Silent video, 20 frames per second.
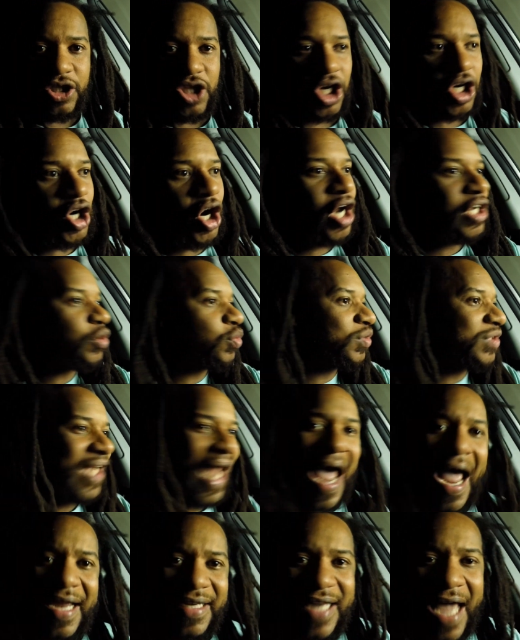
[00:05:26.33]
the girls was
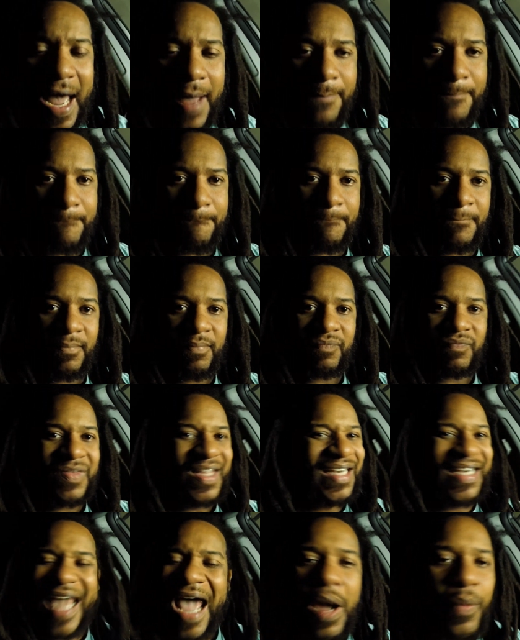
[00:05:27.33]
lined up.
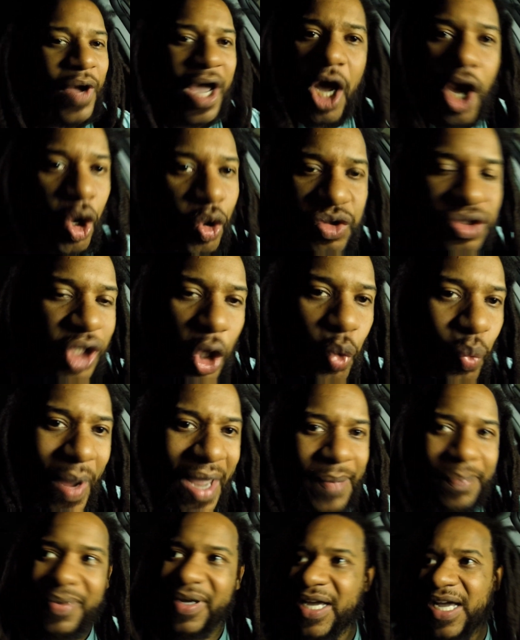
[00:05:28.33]
Now it holds no
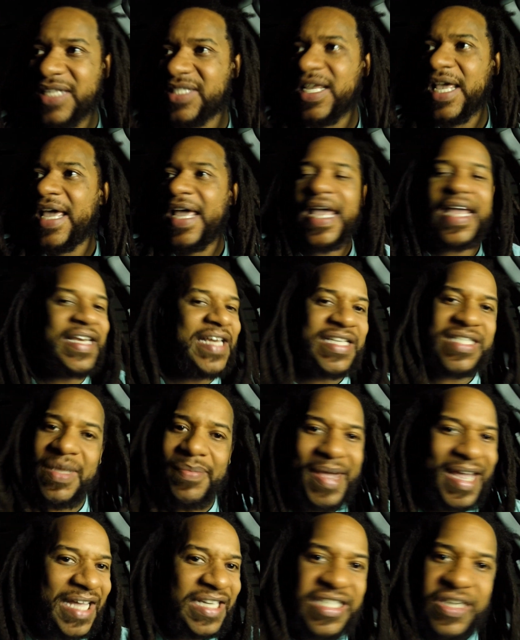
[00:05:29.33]
weight because it
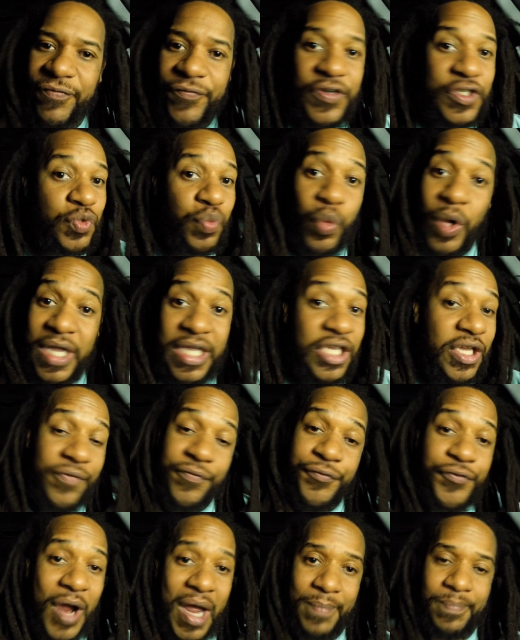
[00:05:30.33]
doesn't make a difference where you're
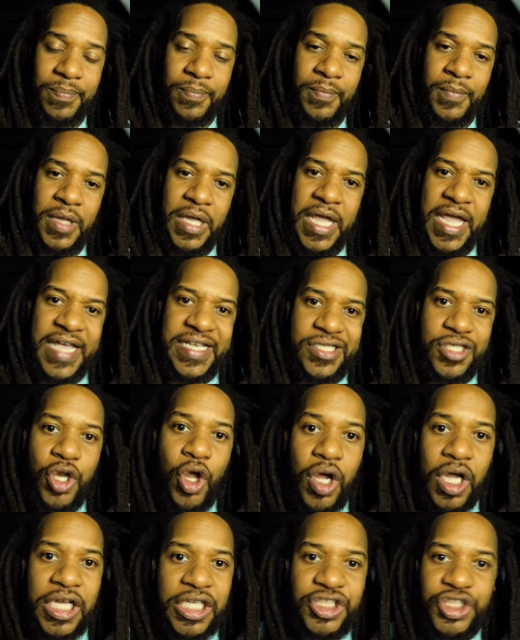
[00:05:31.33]
from. As
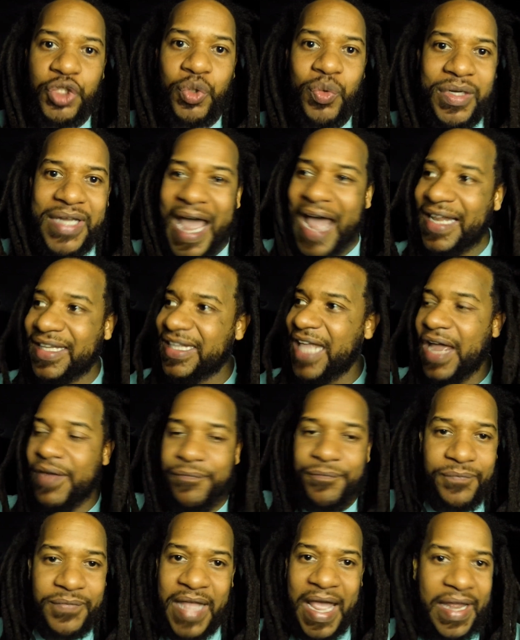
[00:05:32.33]
long as you got
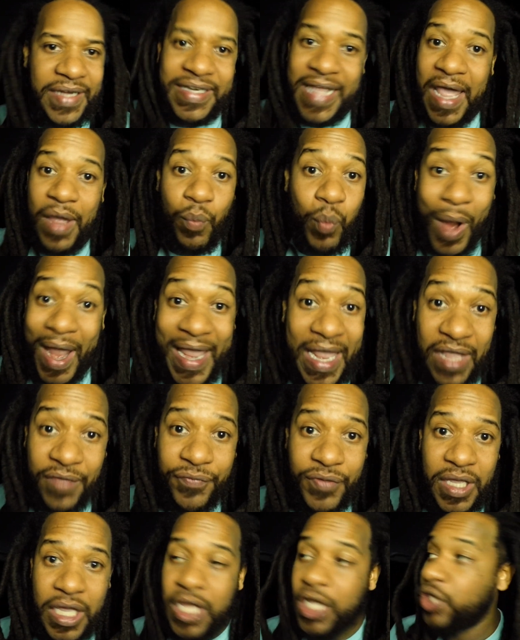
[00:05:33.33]
that
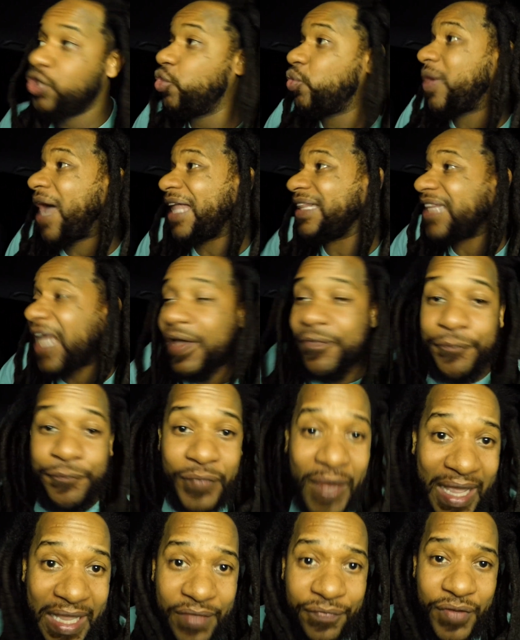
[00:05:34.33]
wave, you got that
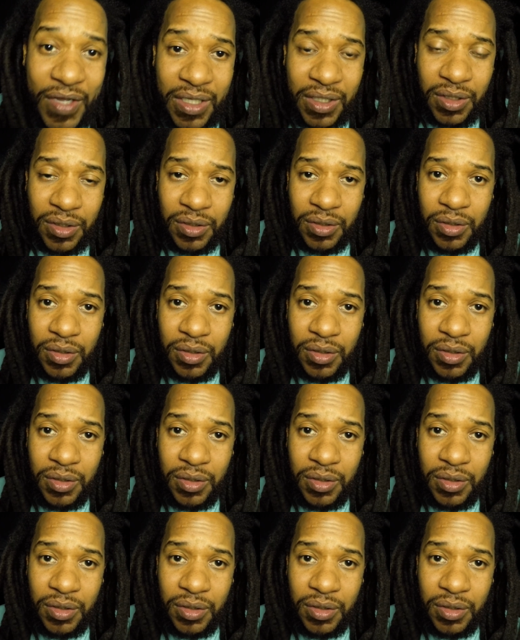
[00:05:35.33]
flavor,